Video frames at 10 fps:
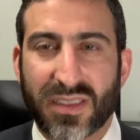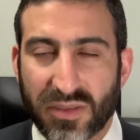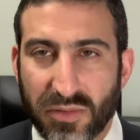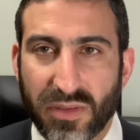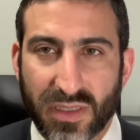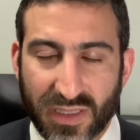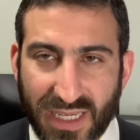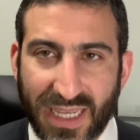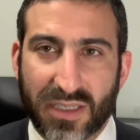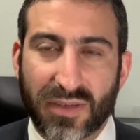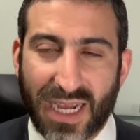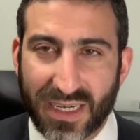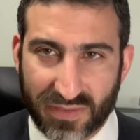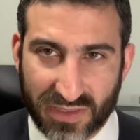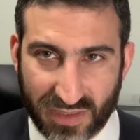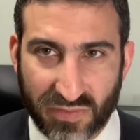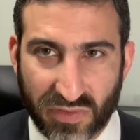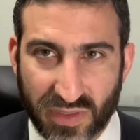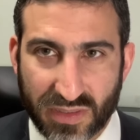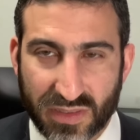to get her out of this
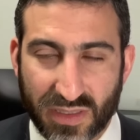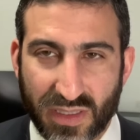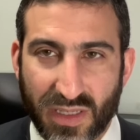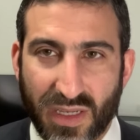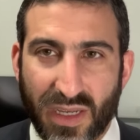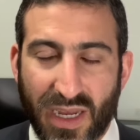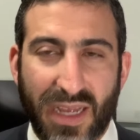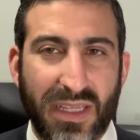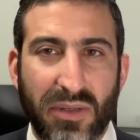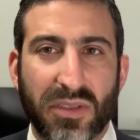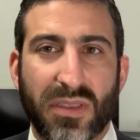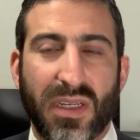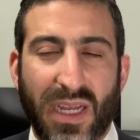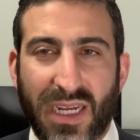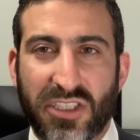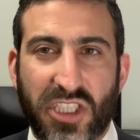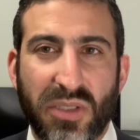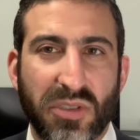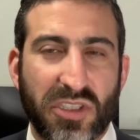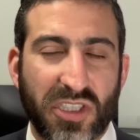influence. And she
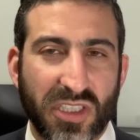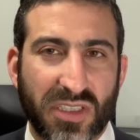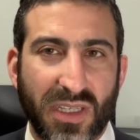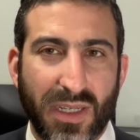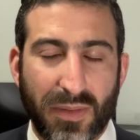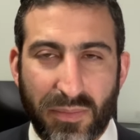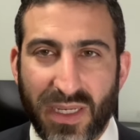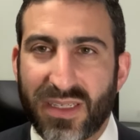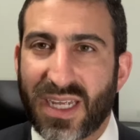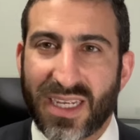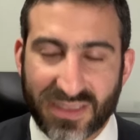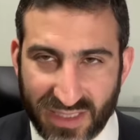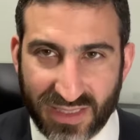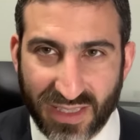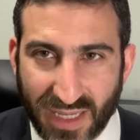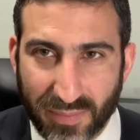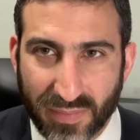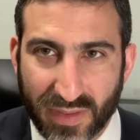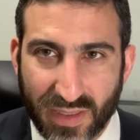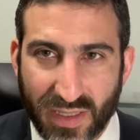was just being nasty to them
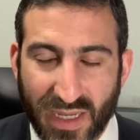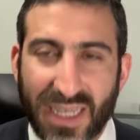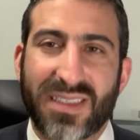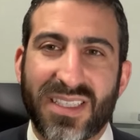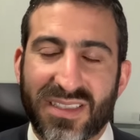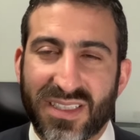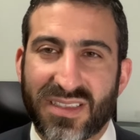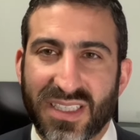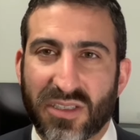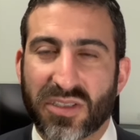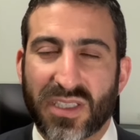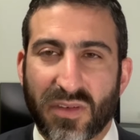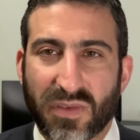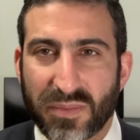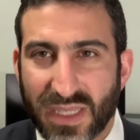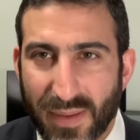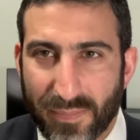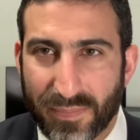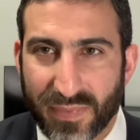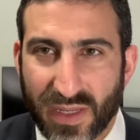and distancing herself from them.
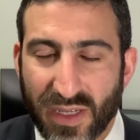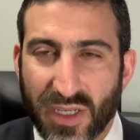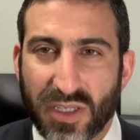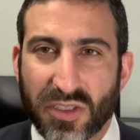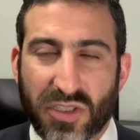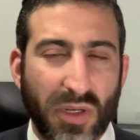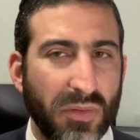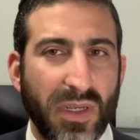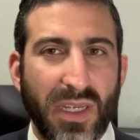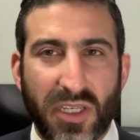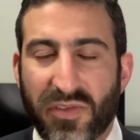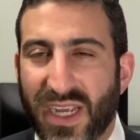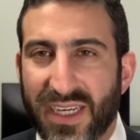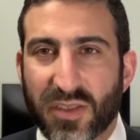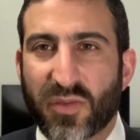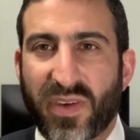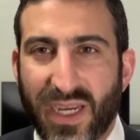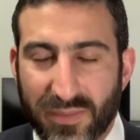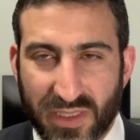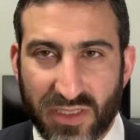So you've got your
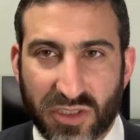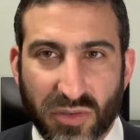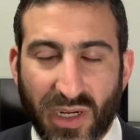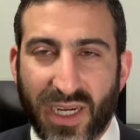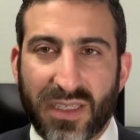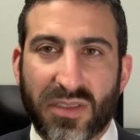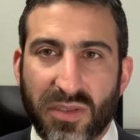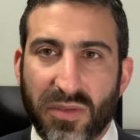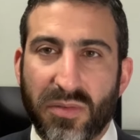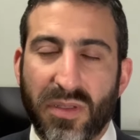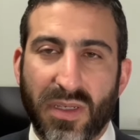family trying to